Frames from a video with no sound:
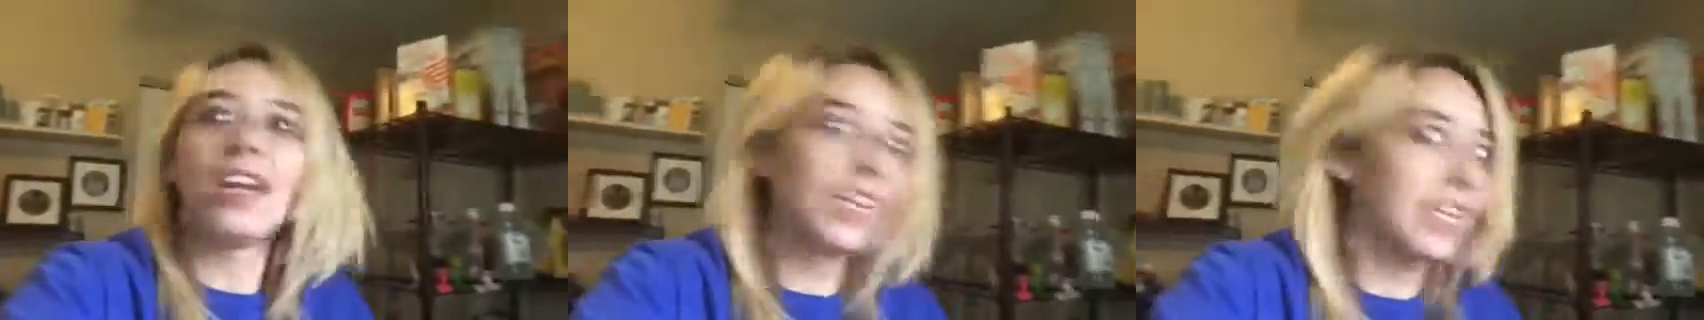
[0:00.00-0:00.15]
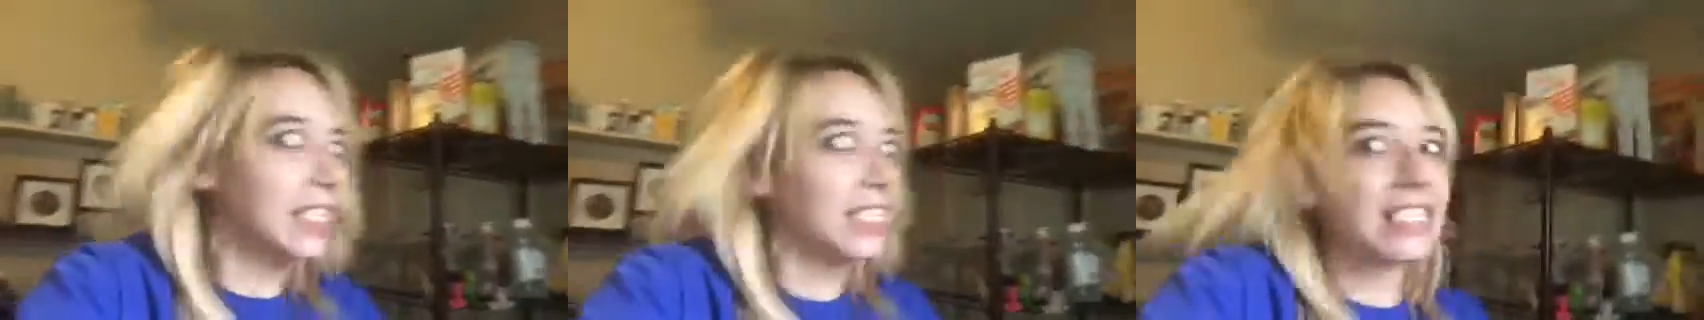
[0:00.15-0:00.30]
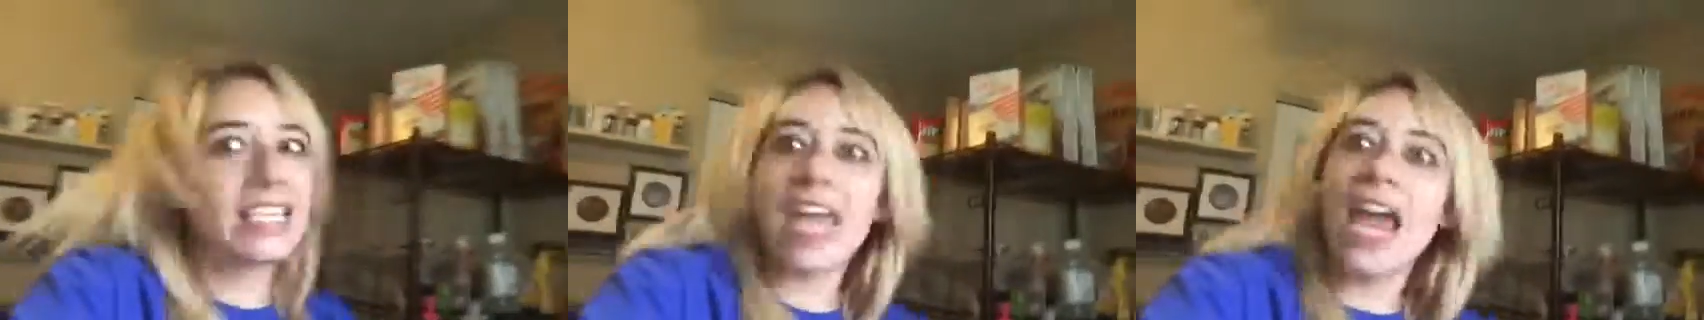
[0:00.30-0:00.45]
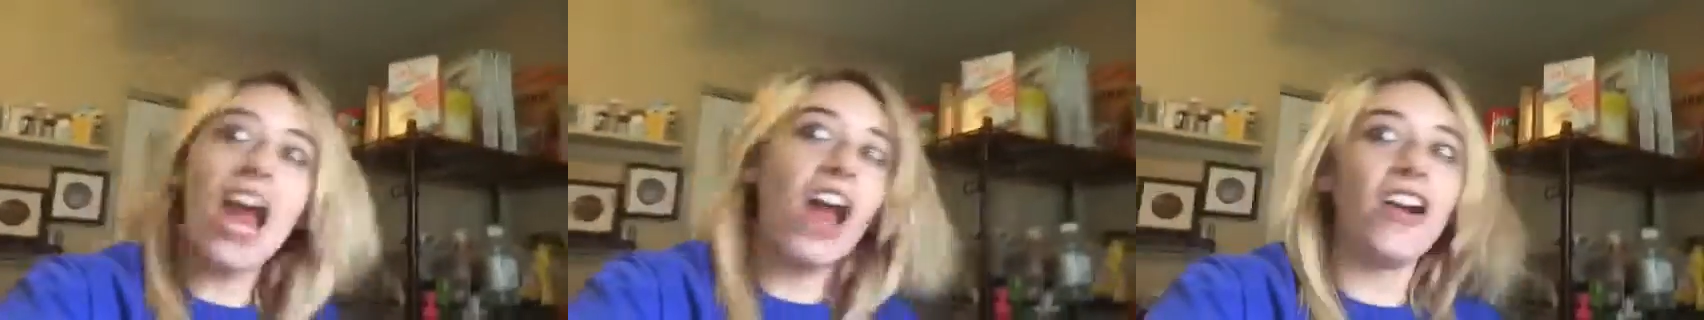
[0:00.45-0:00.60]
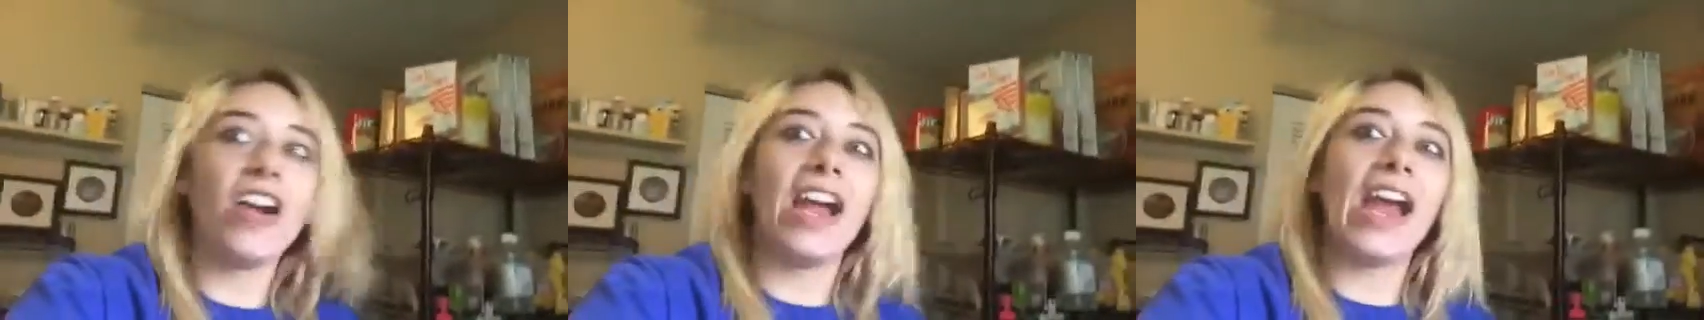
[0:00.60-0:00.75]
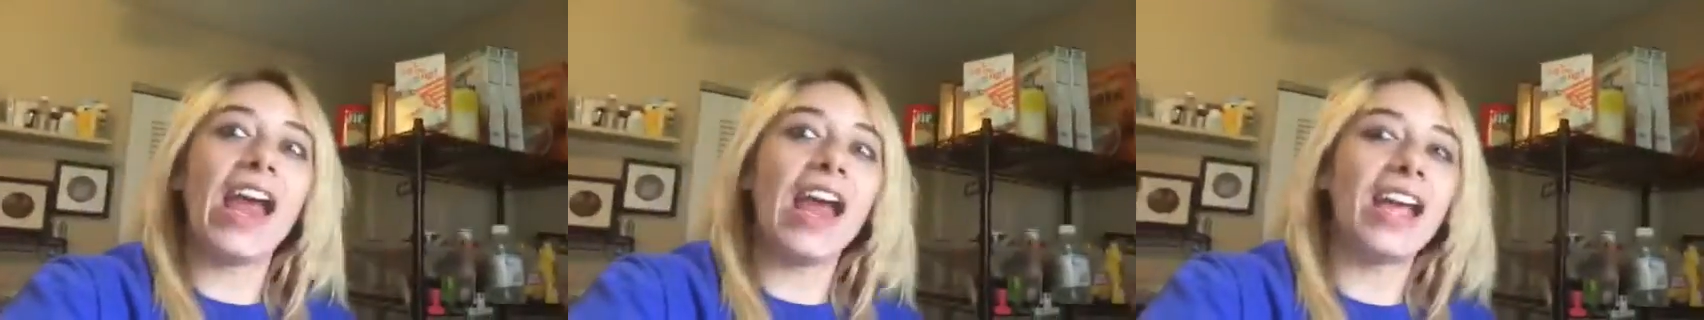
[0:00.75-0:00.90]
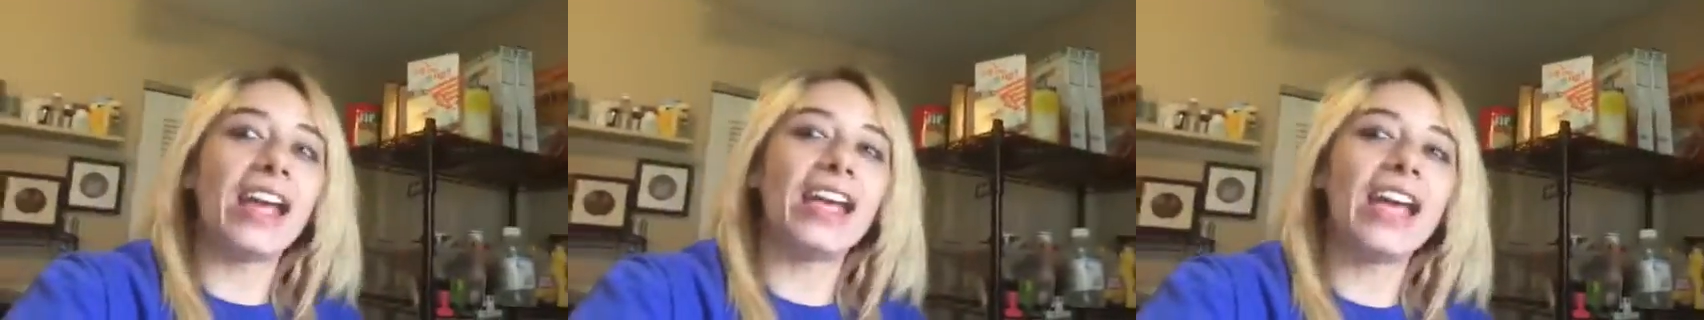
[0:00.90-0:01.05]
is
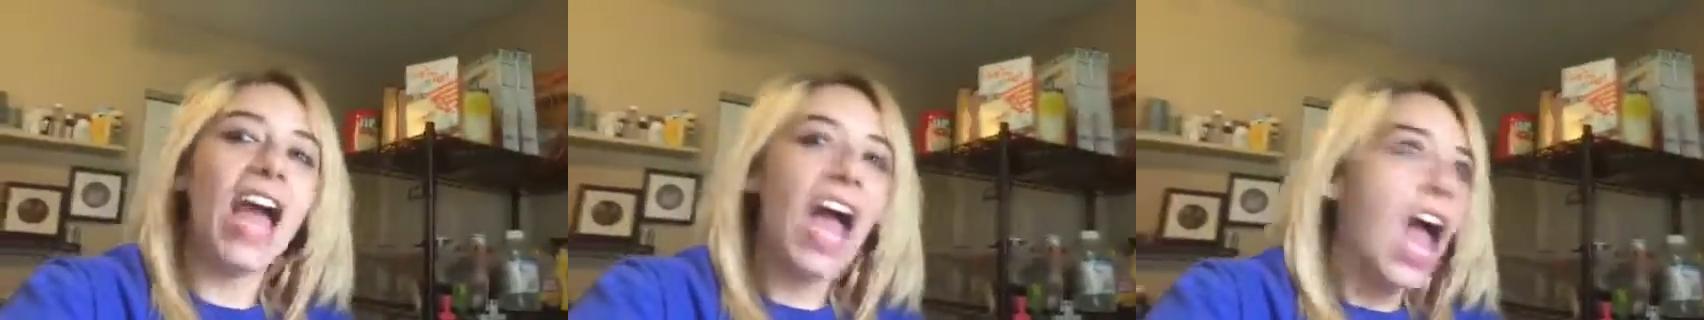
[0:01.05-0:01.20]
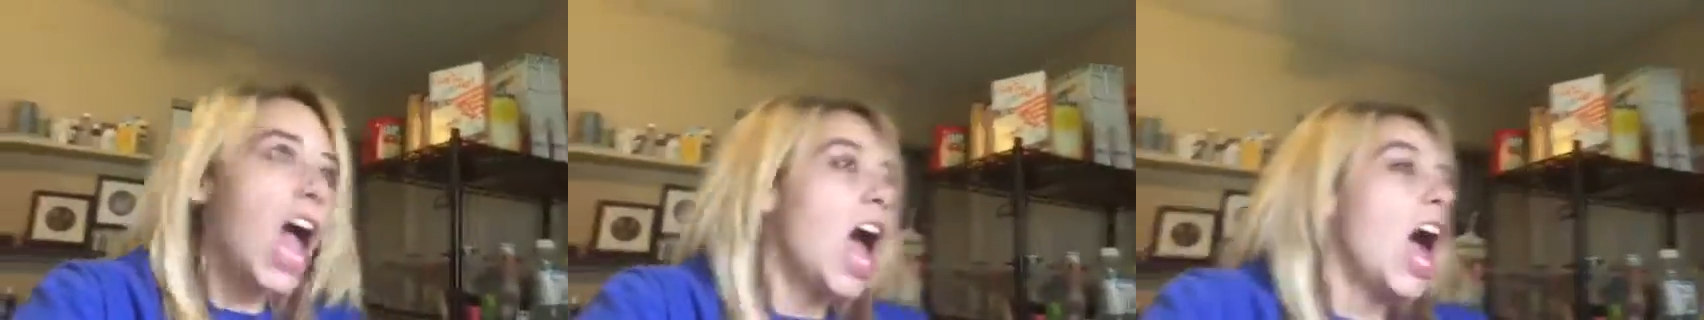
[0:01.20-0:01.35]
caring.